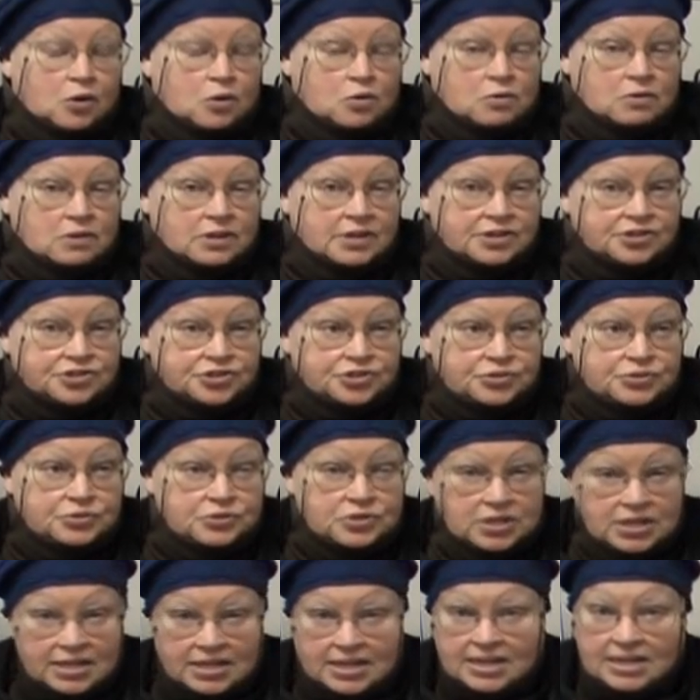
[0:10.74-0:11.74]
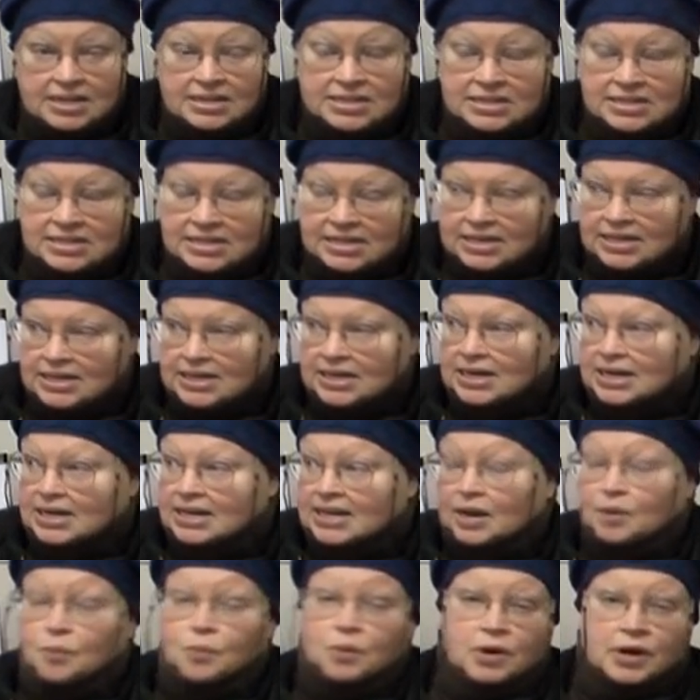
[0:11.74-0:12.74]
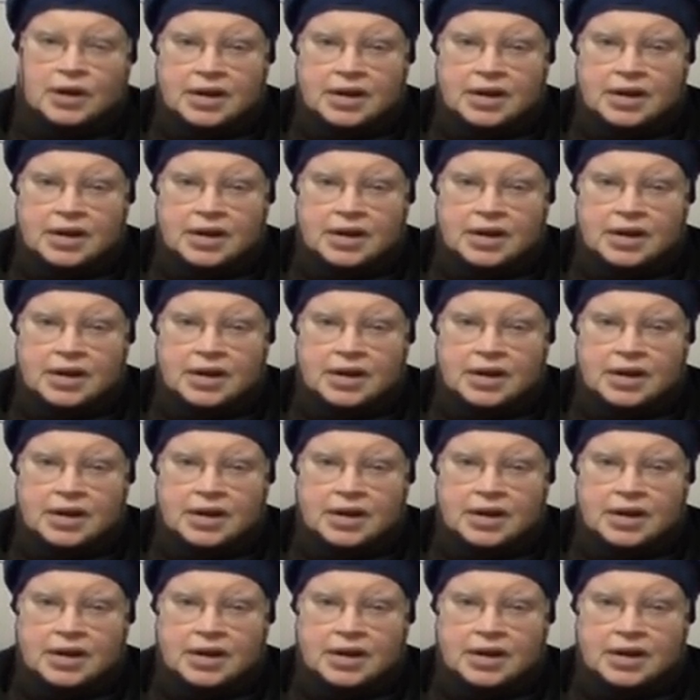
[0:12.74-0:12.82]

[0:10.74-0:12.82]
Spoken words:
about local issues and things that